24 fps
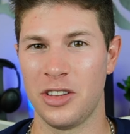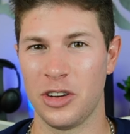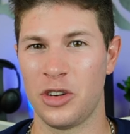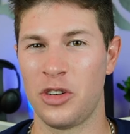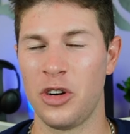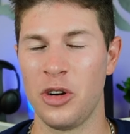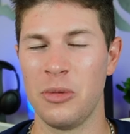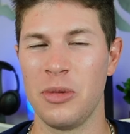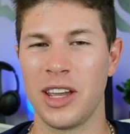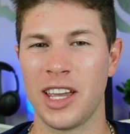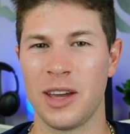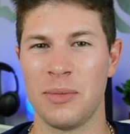the
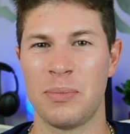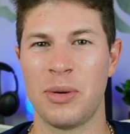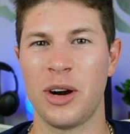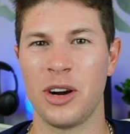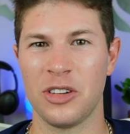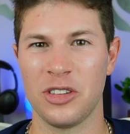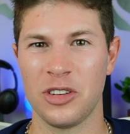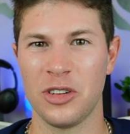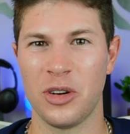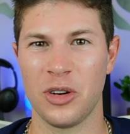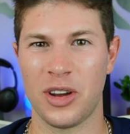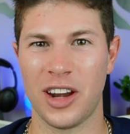grooming and
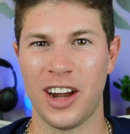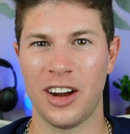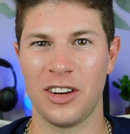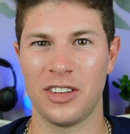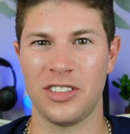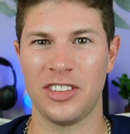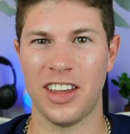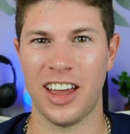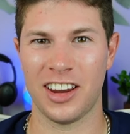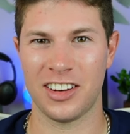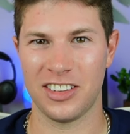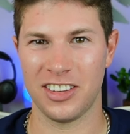personal care
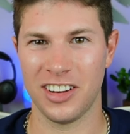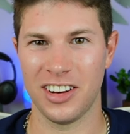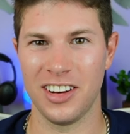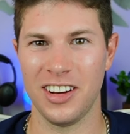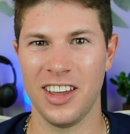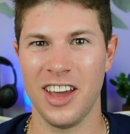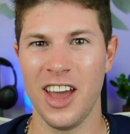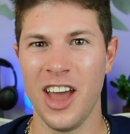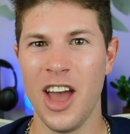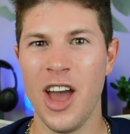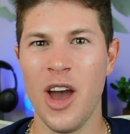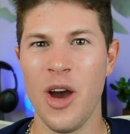section.